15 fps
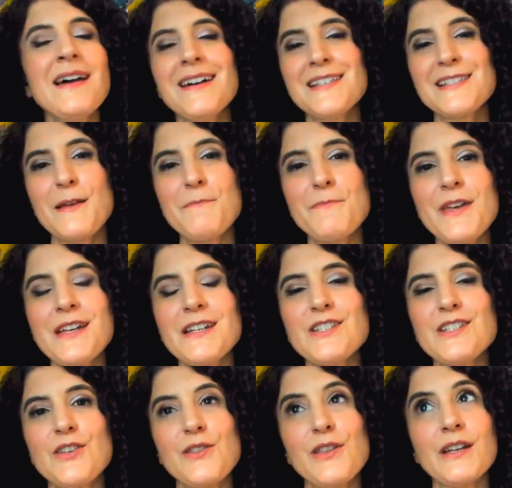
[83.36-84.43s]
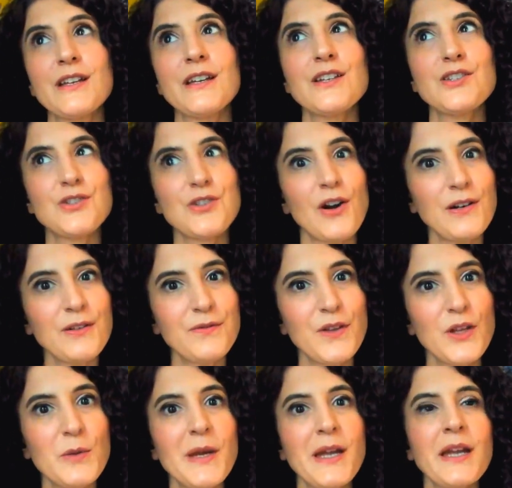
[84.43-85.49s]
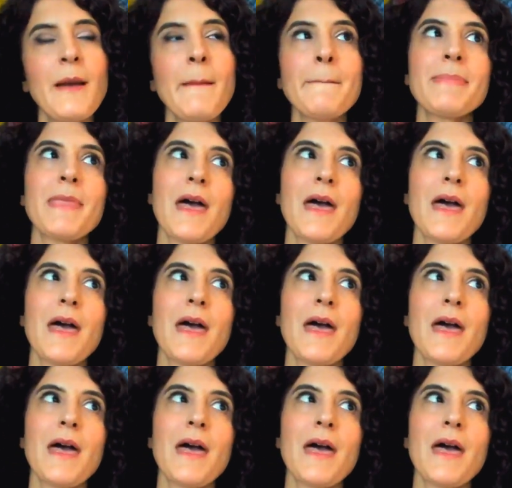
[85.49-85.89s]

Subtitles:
something. So they started filming